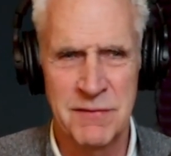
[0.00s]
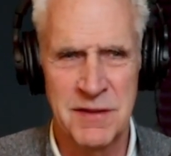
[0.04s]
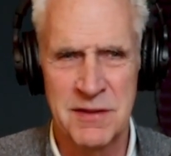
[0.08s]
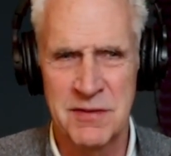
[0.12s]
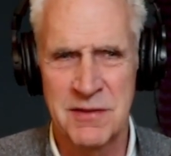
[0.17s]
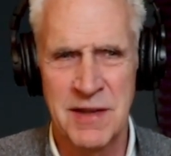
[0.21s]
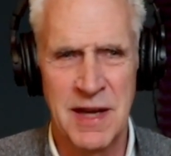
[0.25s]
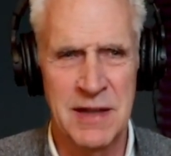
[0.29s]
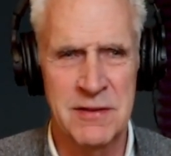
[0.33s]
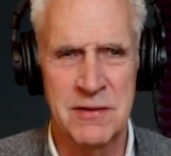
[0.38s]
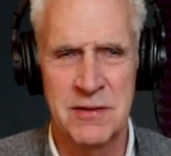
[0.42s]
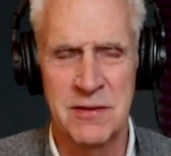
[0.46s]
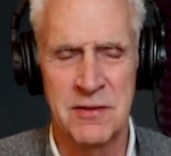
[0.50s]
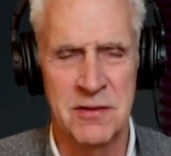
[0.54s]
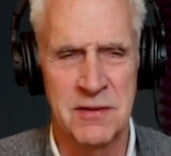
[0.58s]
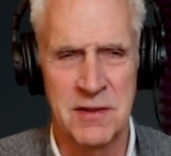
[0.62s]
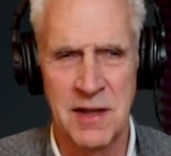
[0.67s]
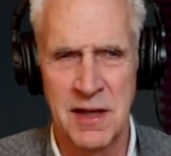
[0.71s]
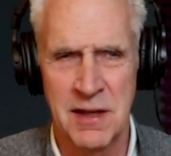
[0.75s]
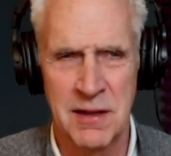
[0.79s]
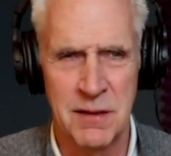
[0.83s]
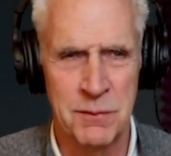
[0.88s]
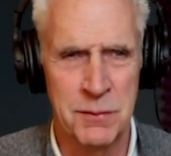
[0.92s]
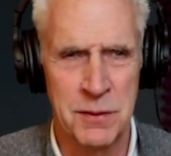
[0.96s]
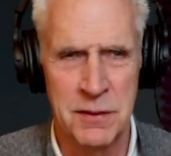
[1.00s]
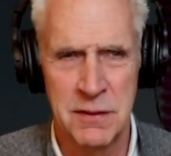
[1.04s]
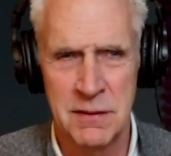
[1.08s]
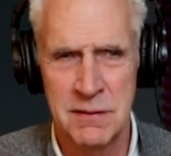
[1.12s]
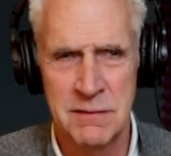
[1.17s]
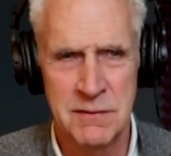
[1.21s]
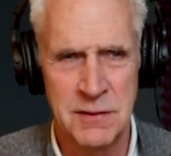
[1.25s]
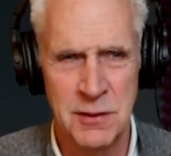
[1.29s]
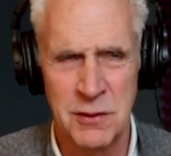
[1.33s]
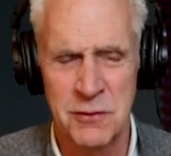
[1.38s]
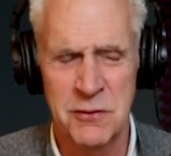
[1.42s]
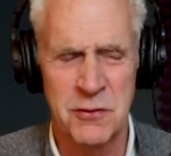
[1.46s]
It's not sustainable.
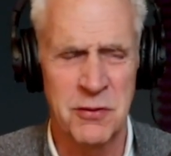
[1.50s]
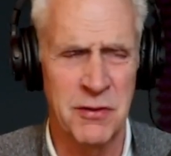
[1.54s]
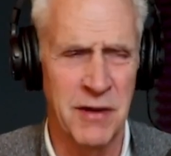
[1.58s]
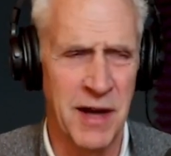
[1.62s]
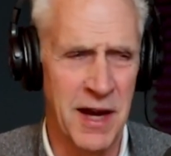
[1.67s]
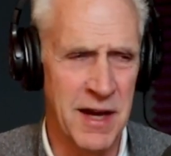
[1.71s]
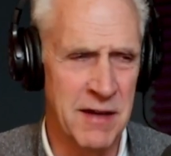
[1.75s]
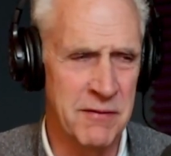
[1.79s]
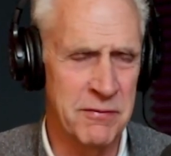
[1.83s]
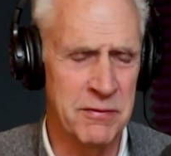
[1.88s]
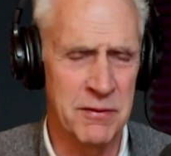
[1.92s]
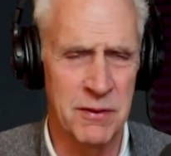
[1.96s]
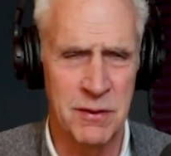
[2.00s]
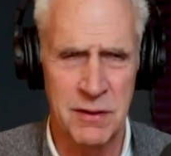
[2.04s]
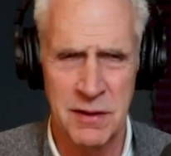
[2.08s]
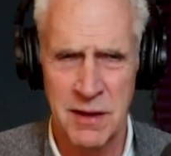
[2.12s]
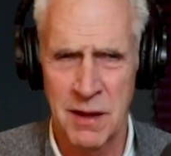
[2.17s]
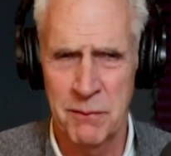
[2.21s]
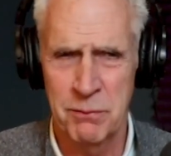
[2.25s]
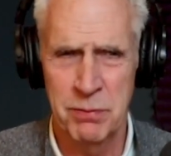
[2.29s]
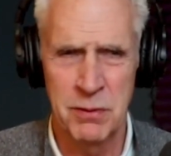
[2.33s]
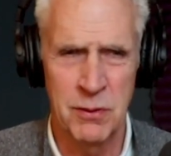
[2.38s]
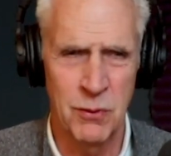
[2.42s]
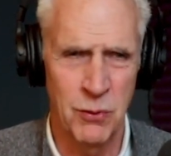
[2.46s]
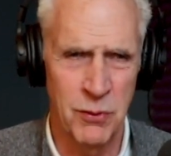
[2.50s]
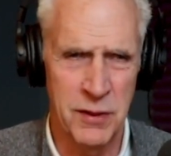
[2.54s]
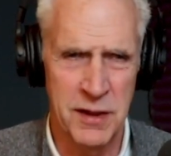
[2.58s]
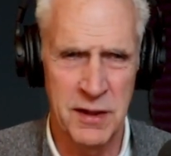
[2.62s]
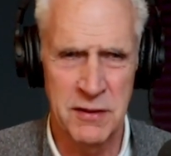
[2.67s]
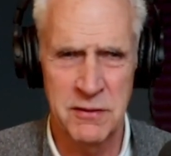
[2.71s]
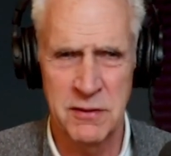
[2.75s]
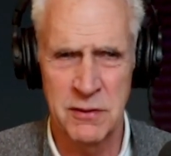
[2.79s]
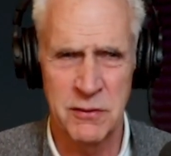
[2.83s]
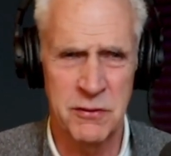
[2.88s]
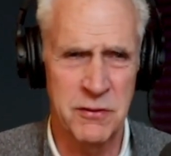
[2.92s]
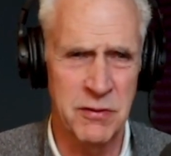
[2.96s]
You'll try it for a couple of
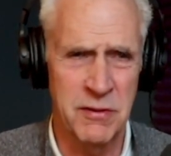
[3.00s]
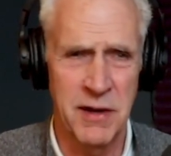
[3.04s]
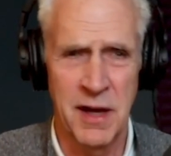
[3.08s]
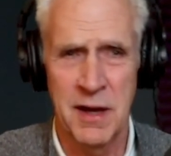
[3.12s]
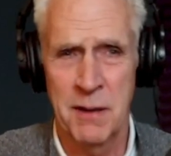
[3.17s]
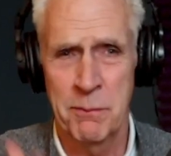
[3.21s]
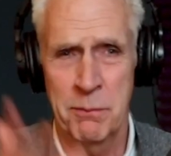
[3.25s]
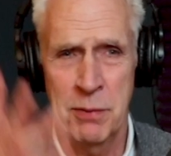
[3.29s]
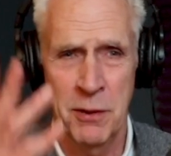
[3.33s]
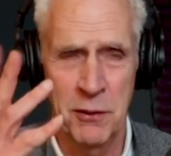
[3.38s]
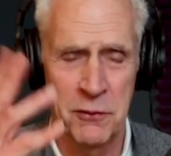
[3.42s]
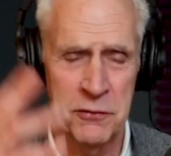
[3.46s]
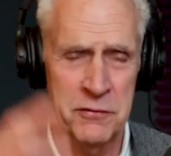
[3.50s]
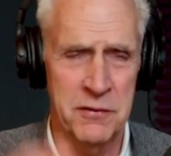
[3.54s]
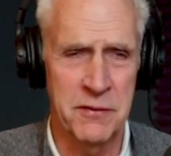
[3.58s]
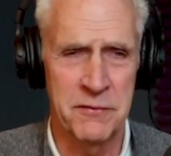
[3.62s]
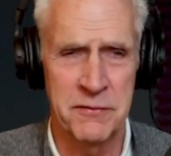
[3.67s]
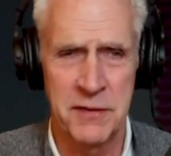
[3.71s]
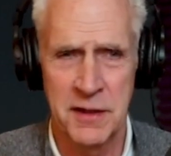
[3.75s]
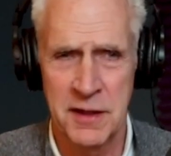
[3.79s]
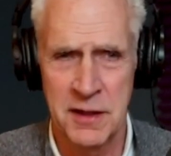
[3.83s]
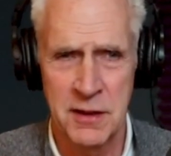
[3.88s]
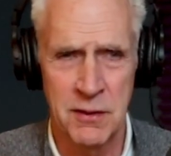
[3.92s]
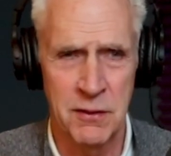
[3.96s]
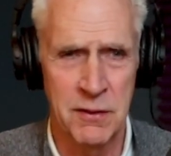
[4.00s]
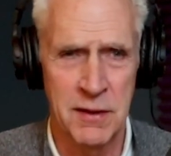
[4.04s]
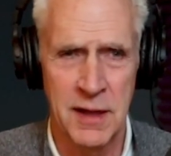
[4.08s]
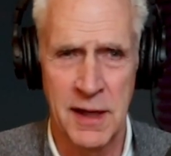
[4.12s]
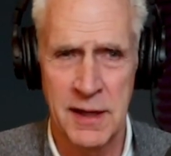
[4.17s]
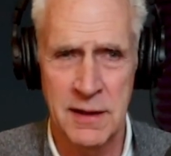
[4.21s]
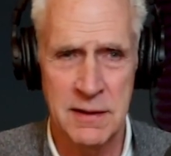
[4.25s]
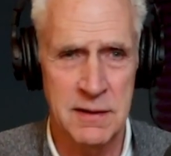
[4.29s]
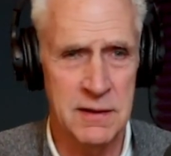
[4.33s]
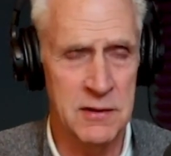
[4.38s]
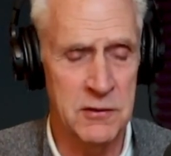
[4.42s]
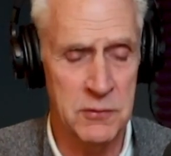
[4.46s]
weeks. You'll try to post a video
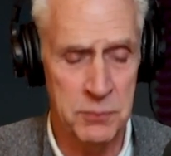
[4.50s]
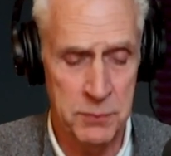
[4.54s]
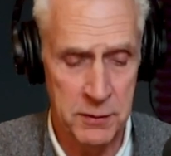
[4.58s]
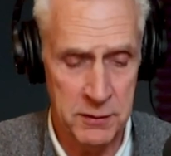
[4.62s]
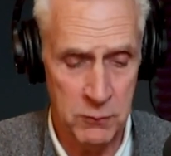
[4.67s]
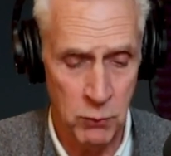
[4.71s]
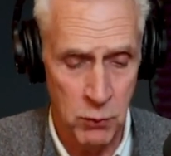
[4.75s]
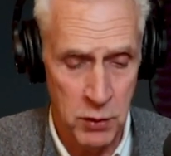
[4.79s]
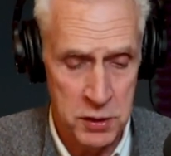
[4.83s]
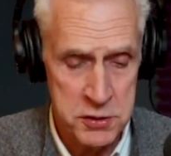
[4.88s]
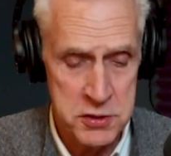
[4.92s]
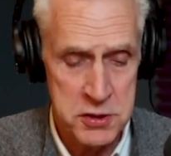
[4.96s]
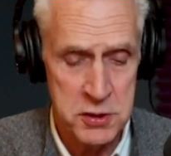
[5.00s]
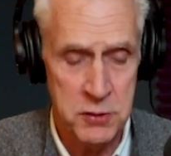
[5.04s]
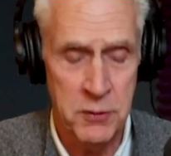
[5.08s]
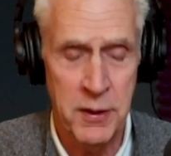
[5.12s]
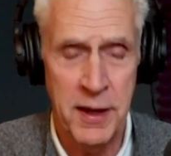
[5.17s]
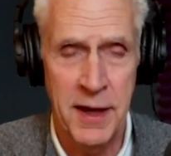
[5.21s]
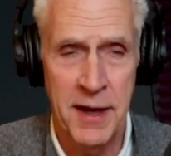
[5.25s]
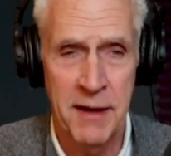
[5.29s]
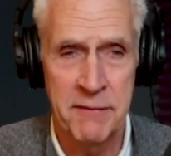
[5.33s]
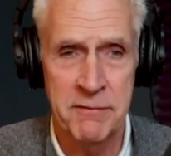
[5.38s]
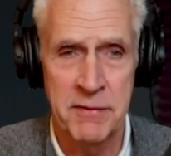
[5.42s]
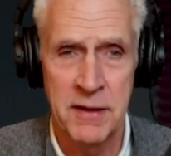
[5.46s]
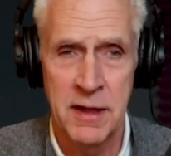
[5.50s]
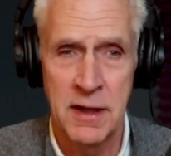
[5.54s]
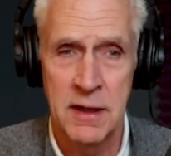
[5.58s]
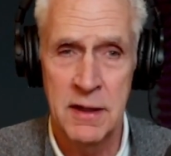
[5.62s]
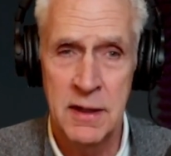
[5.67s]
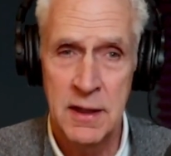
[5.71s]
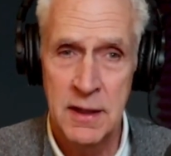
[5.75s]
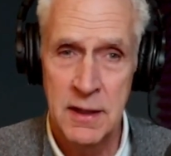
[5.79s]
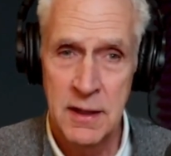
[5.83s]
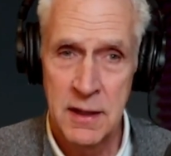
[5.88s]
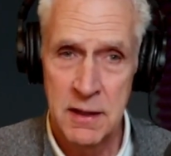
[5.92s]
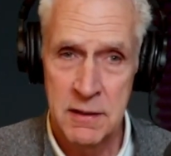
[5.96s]
like this. But once you have
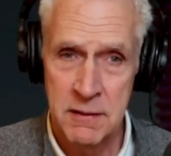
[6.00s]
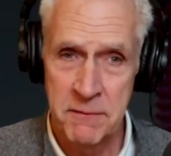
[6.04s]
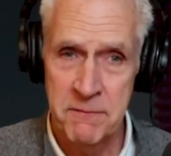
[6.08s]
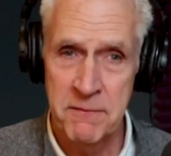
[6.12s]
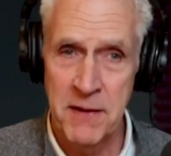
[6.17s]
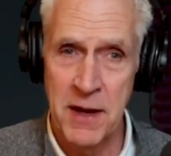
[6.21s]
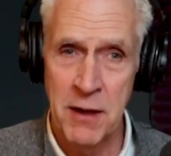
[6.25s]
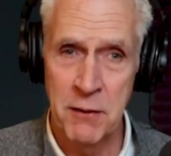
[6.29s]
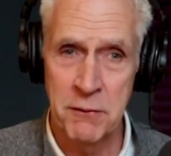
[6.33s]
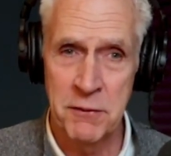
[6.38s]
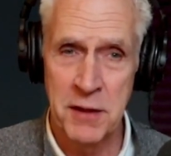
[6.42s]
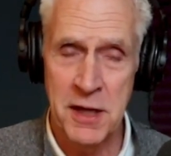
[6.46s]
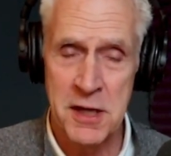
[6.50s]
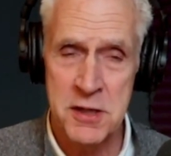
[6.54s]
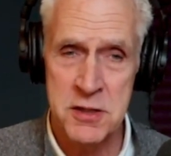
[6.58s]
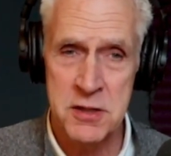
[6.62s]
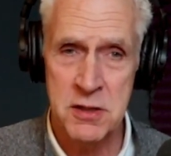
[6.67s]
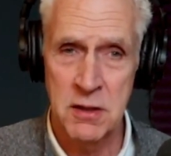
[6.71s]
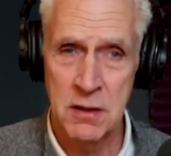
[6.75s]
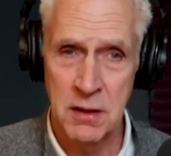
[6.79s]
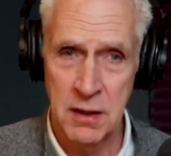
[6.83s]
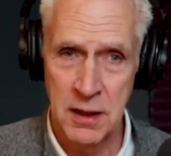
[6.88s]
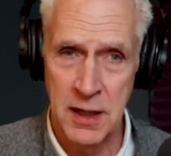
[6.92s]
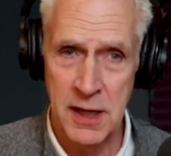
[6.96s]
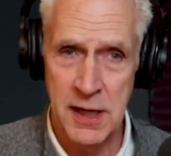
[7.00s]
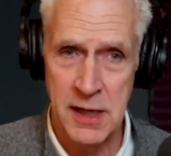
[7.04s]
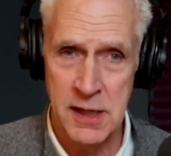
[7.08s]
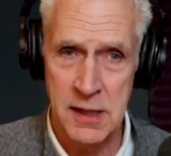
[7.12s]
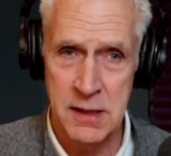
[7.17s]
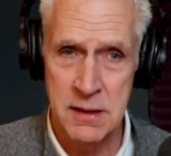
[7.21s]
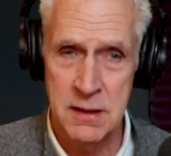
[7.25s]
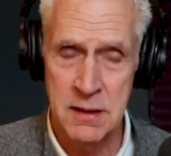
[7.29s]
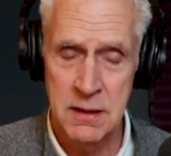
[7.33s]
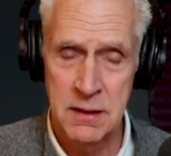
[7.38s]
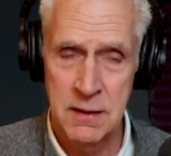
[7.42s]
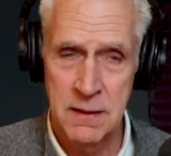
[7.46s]
the foundation
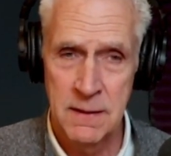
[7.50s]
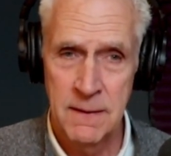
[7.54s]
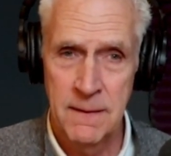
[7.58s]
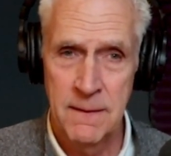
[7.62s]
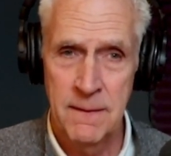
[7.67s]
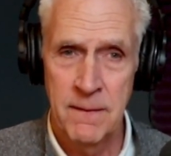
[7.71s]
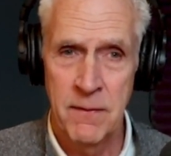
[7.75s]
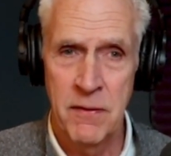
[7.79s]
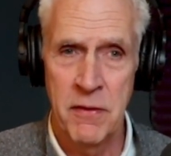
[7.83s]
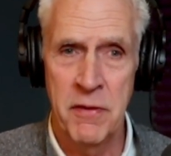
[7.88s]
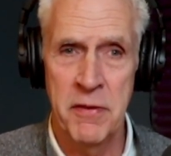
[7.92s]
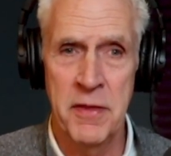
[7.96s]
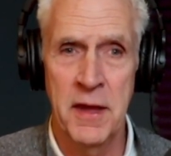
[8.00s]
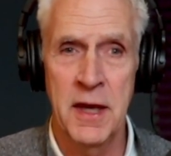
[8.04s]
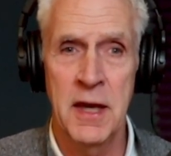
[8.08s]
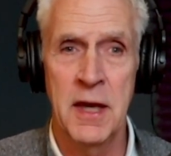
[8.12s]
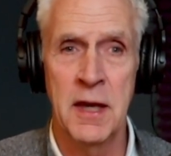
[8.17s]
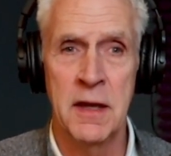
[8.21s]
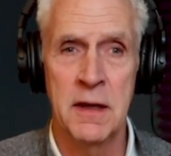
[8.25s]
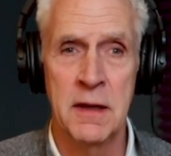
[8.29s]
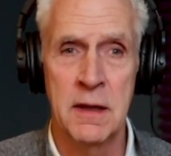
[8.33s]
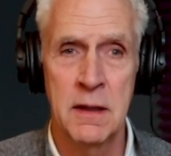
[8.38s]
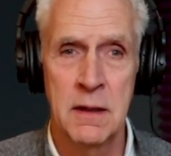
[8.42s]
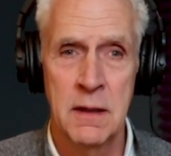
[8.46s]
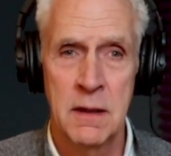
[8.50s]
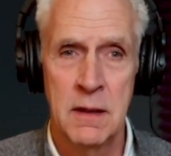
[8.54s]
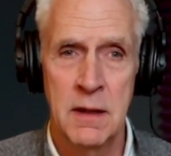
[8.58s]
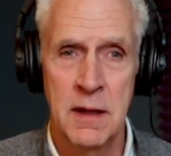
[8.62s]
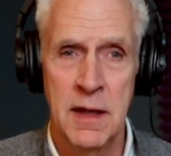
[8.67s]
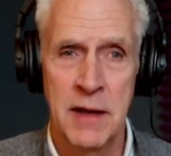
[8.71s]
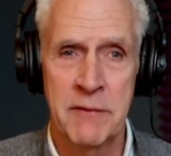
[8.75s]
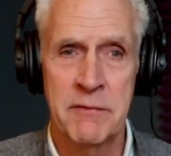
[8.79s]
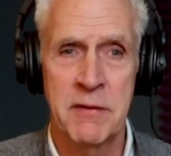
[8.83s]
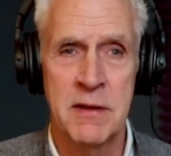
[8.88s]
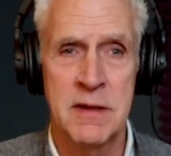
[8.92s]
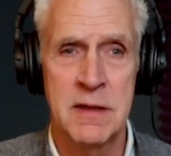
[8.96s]
laid, then
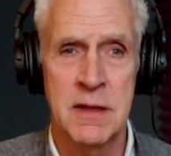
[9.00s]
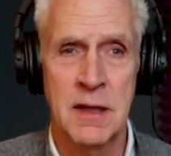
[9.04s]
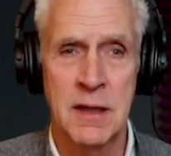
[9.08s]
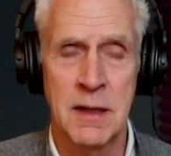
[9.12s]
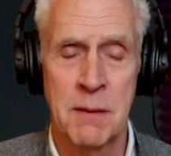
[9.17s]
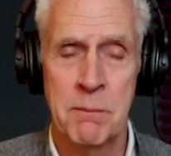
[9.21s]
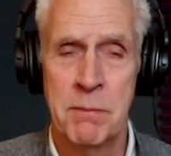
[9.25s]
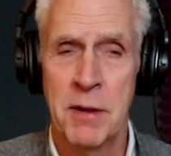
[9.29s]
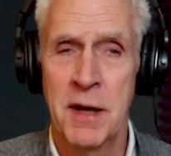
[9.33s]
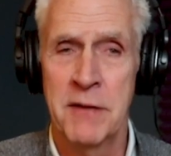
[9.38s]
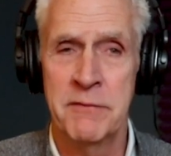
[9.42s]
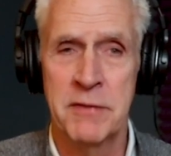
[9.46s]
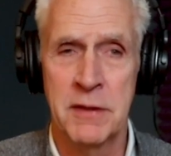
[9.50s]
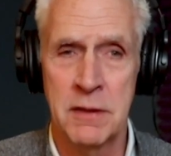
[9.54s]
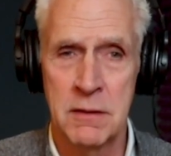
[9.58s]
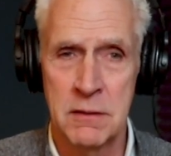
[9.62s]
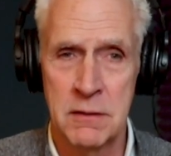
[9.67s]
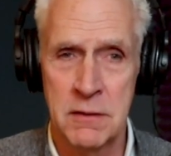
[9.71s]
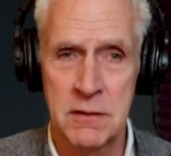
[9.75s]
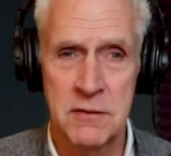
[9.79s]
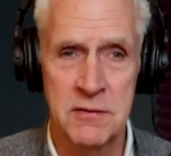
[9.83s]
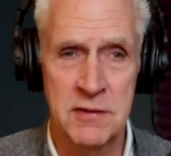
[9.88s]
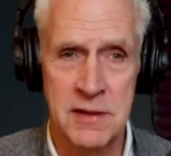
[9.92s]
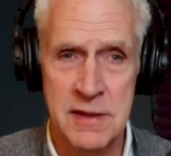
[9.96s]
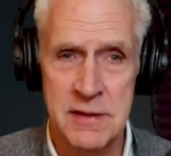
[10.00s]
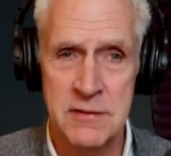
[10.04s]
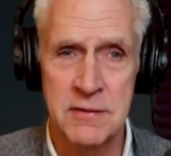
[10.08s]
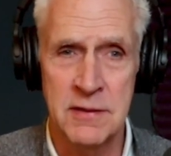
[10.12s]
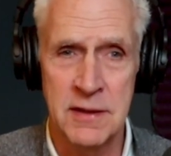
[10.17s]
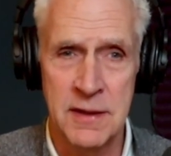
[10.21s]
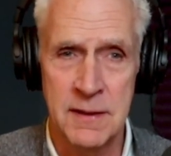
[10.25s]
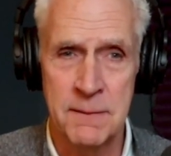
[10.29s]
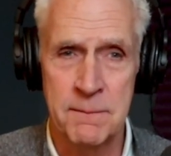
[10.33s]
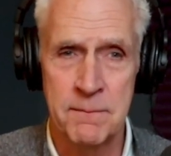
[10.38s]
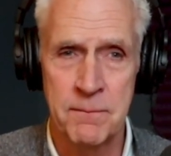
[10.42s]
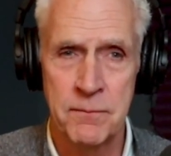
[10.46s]
everything above it looks
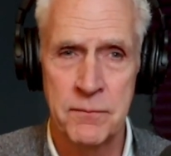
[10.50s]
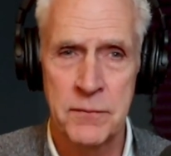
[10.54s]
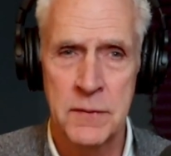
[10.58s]
easy.